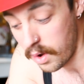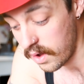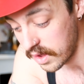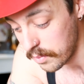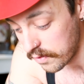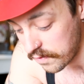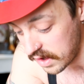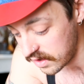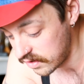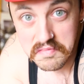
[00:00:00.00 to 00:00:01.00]
blurring in my
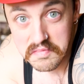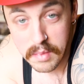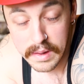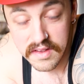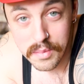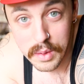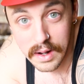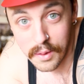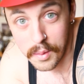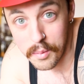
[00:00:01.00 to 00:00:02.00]
face, makes me
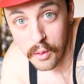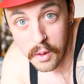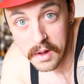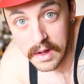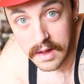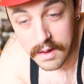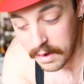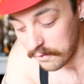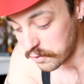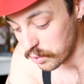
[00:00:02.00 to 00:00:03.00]
a little bit more
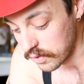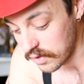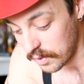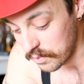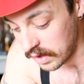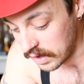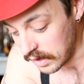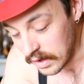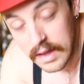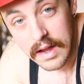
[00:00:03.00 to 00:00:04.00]
comfortable as I'm
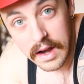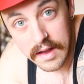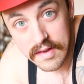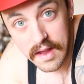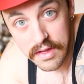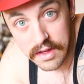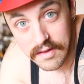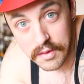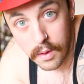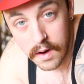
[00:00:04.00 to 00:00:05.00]
less
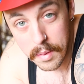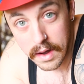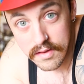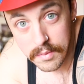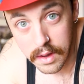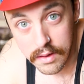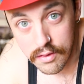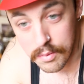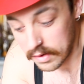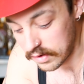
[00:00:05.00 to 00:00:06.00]
things to worry about as I'm going
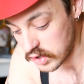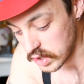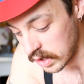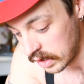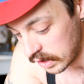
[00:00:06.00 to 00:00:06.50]
through my session.